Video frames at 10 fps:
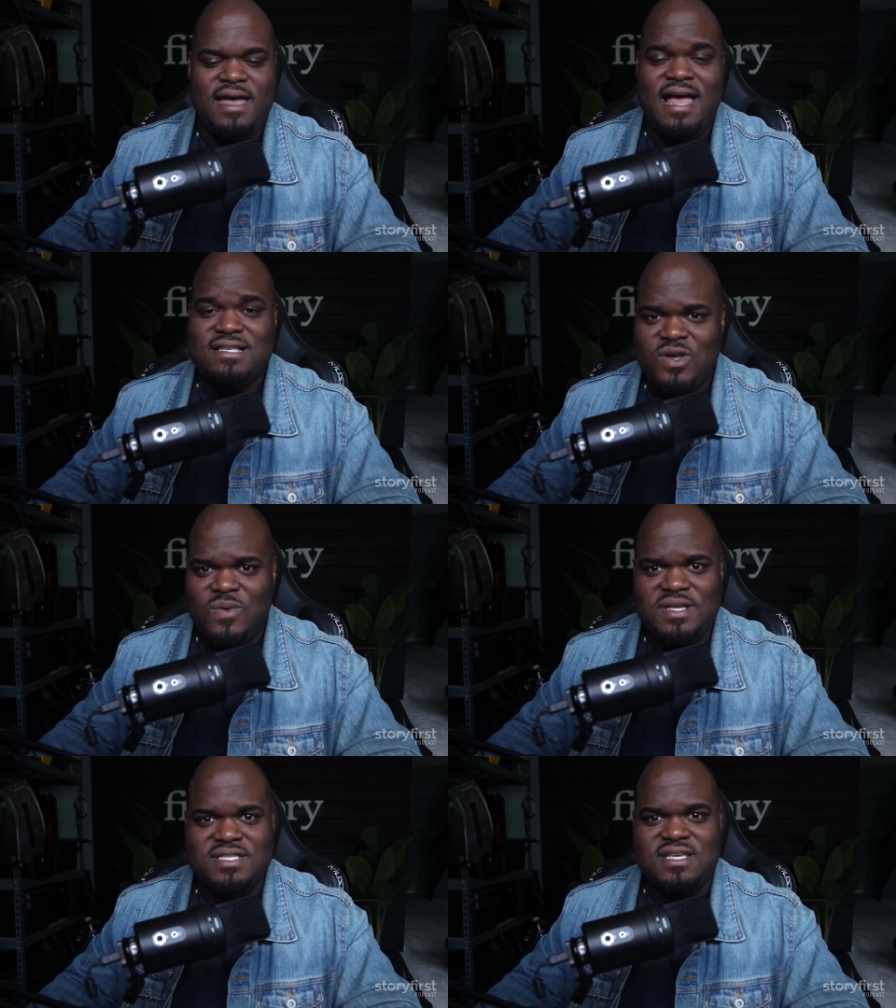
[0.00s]
As
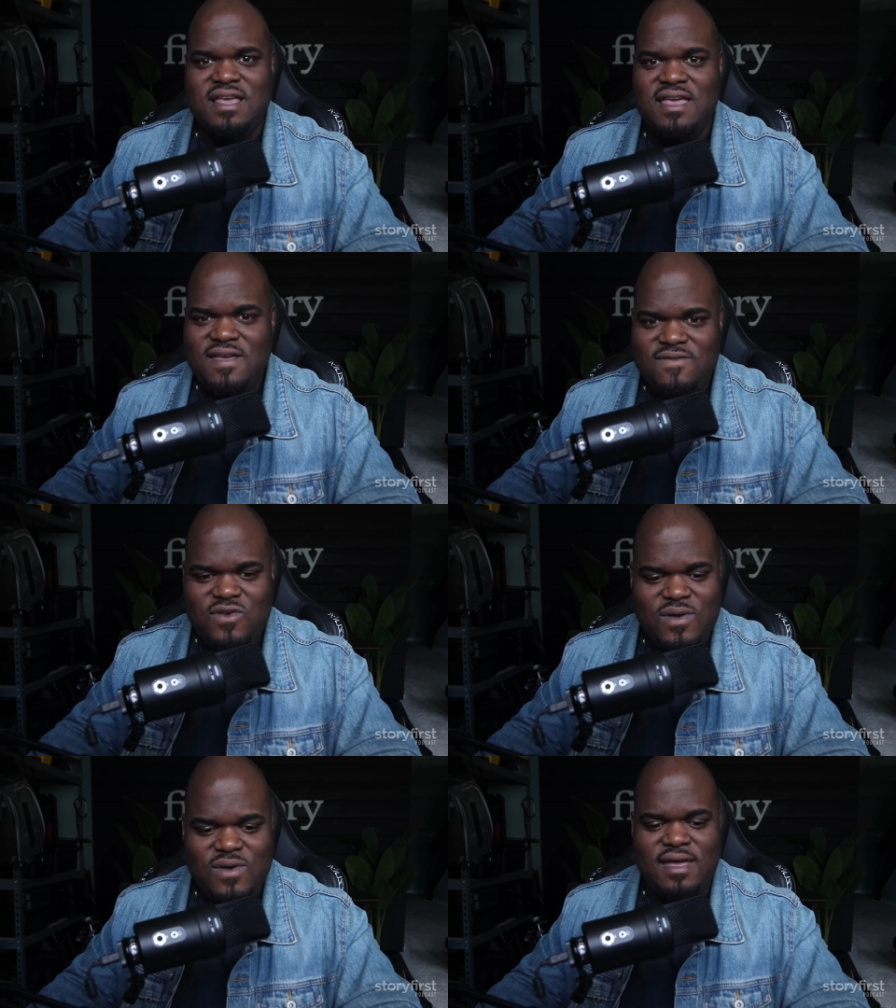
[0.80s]
always, if
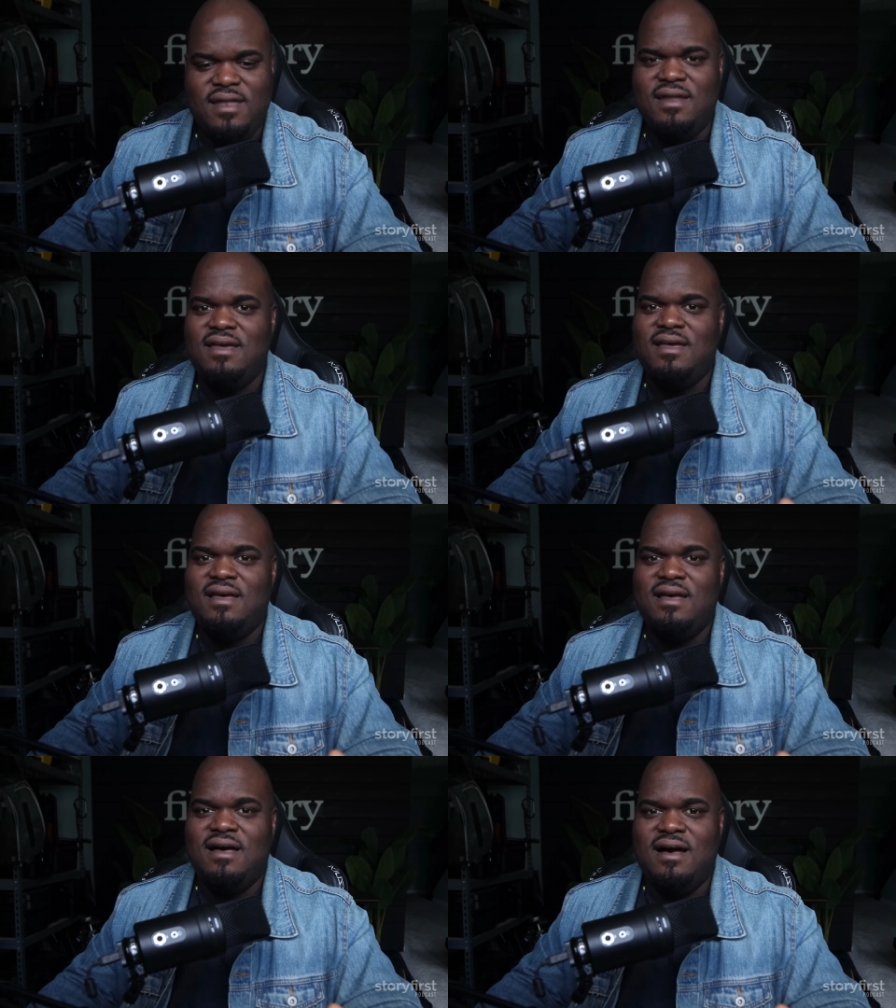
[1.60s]
you can,
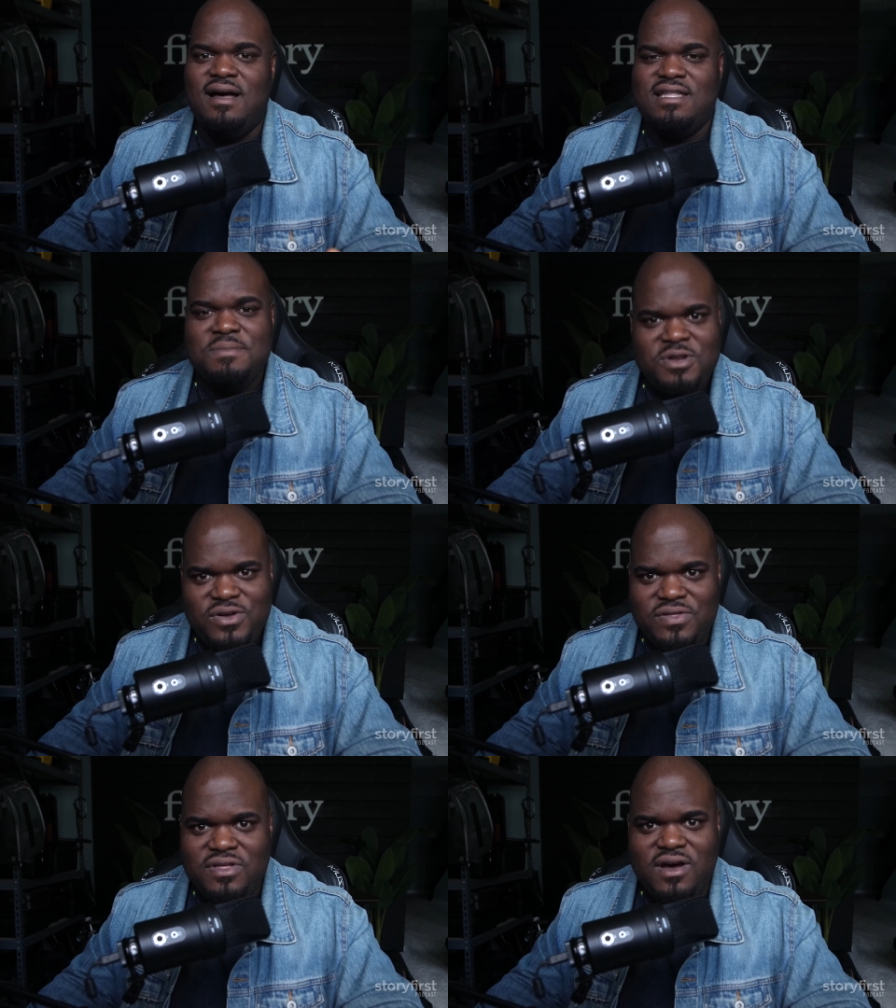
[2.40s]
let me know
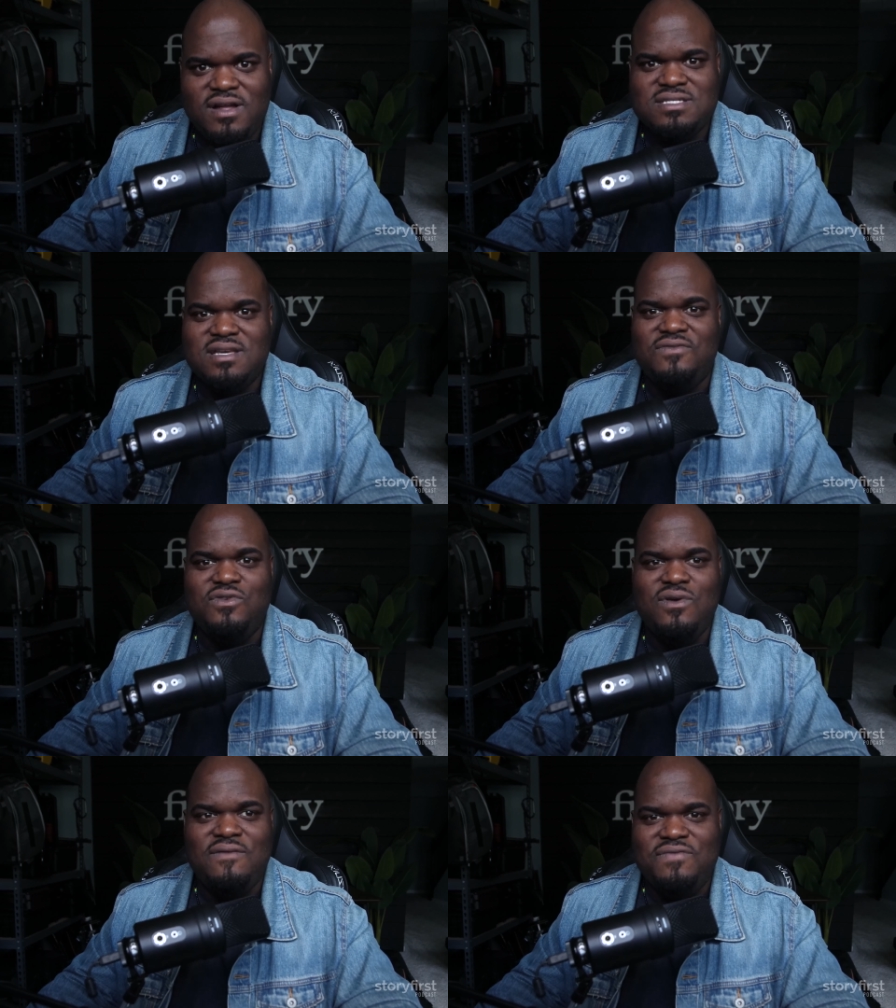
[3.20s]
your thoughts.
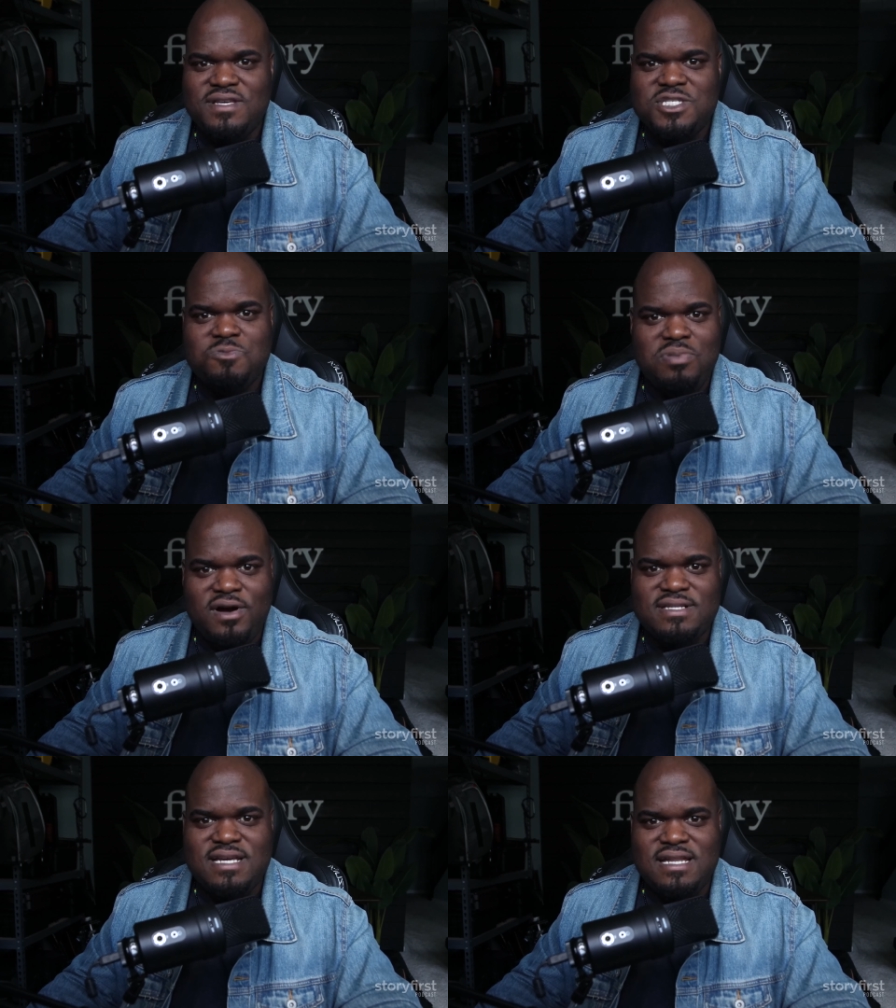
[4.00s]
If this
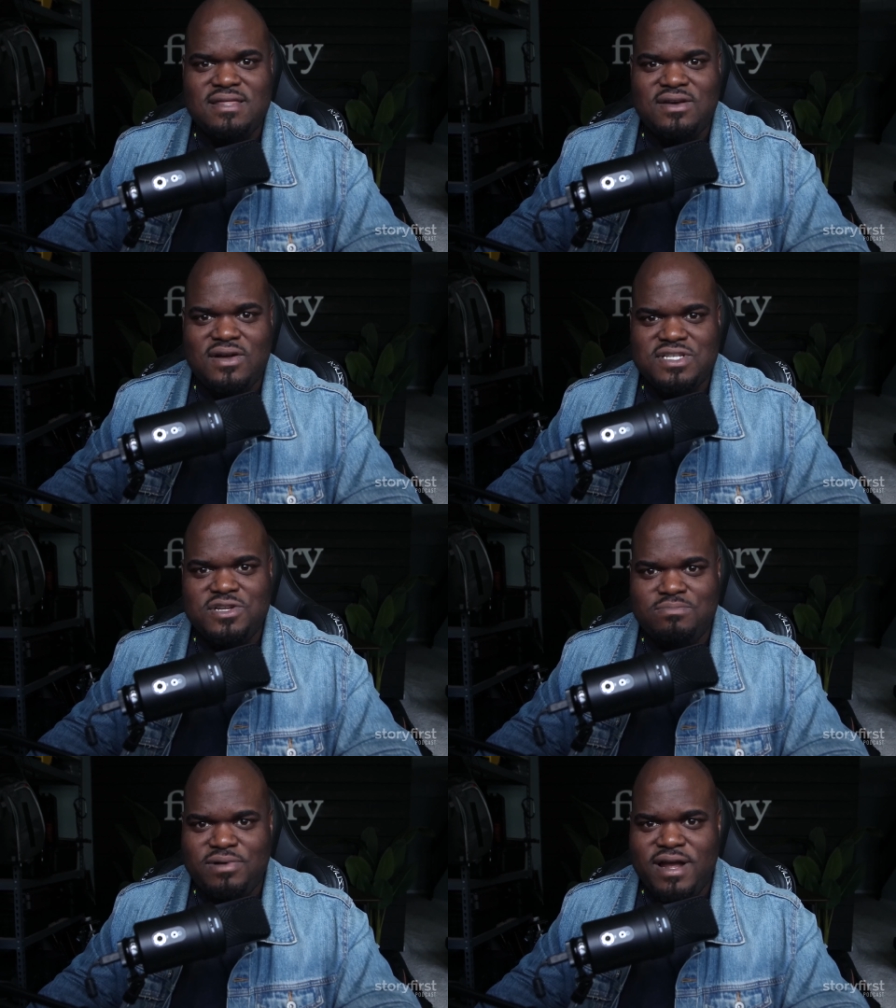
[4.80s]
sparked any thoughts in
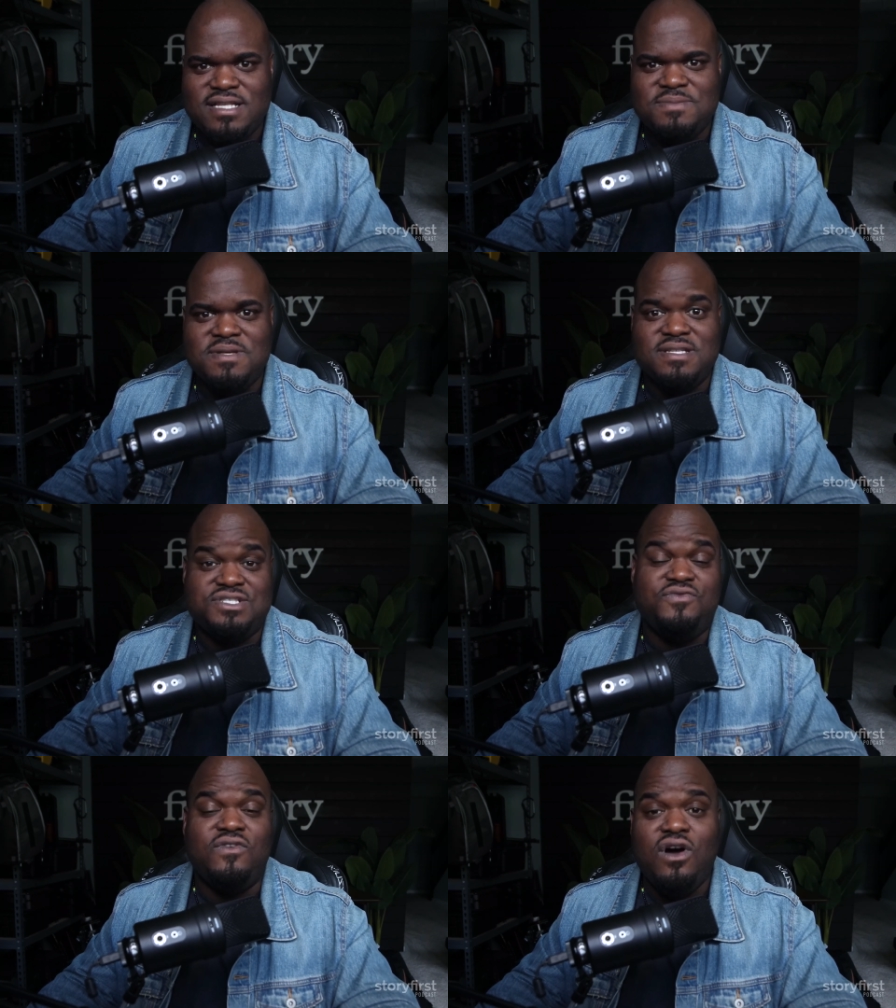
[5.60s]
your brain, some things
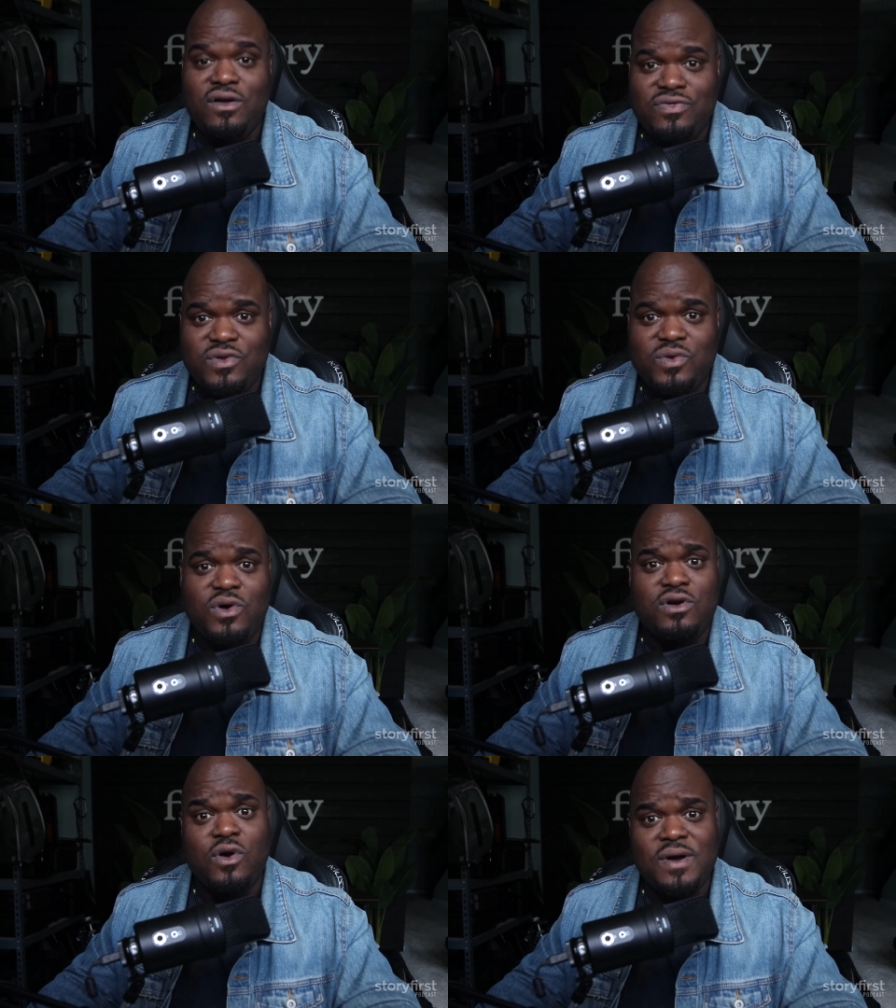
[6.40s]
that you've gone through
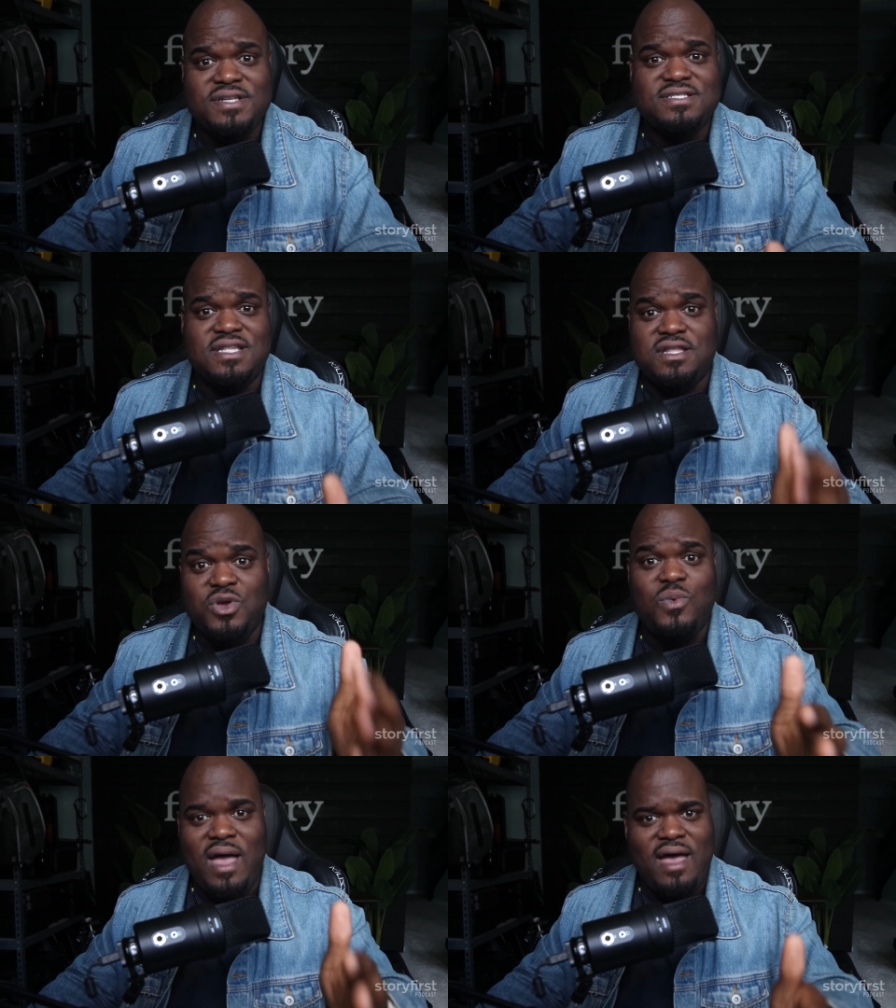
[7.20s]
or questions that
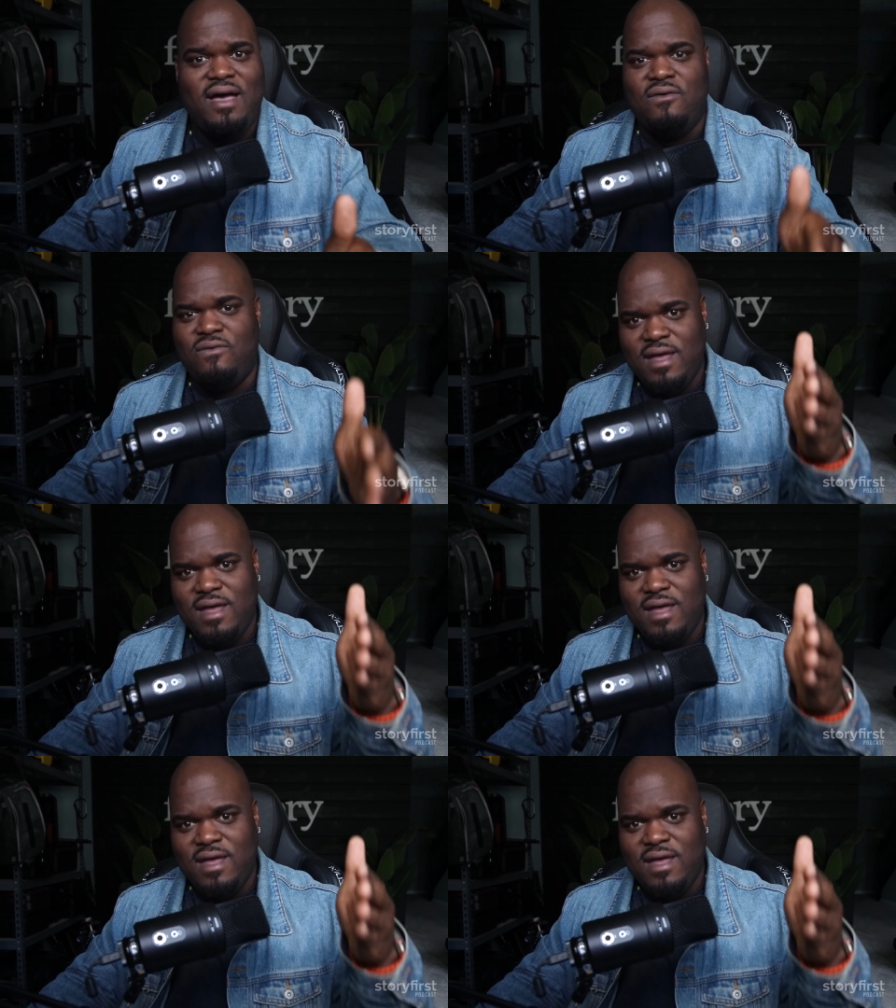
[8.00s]
you have,